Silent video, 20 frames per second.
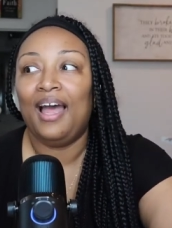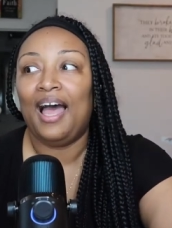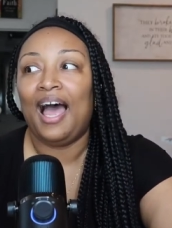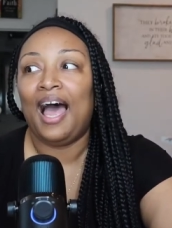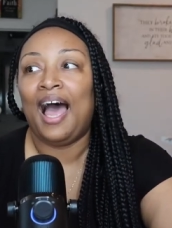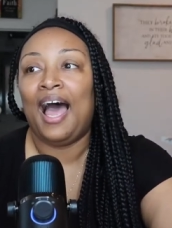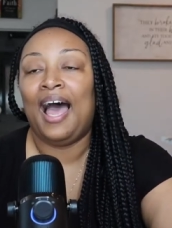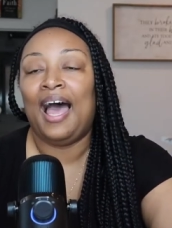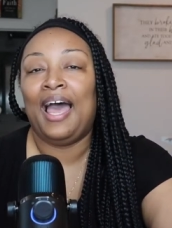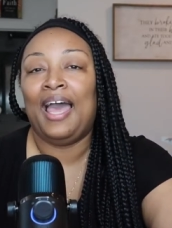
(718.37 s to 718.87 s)

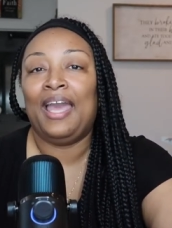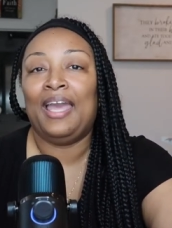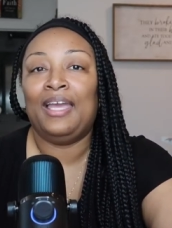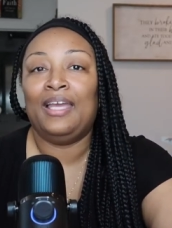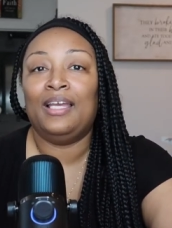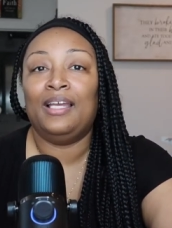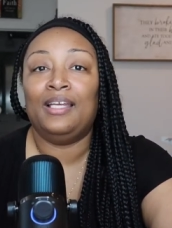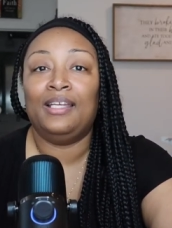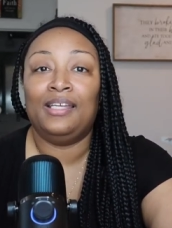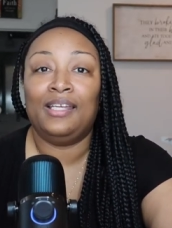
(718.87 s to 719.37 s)

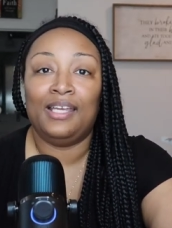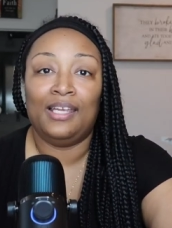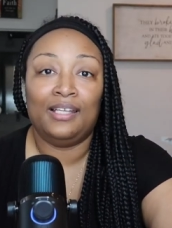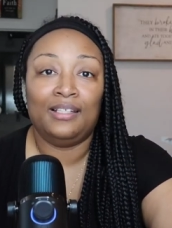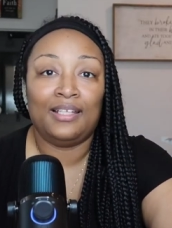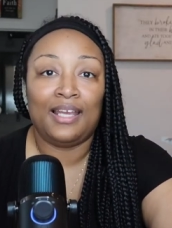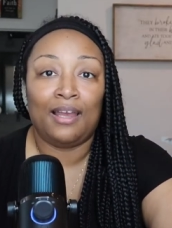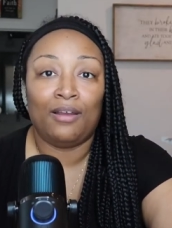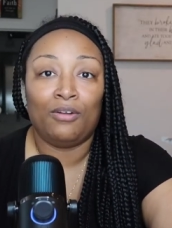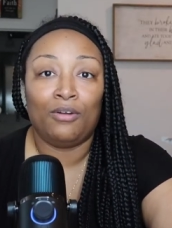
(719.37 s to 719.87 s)
i get
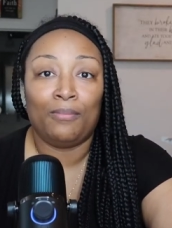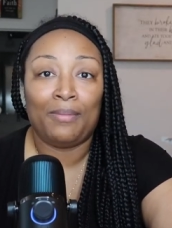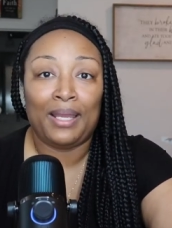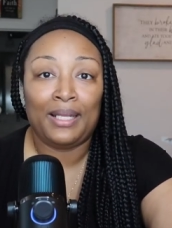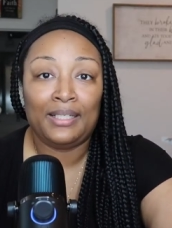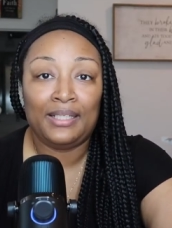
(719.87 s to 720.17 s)
down on my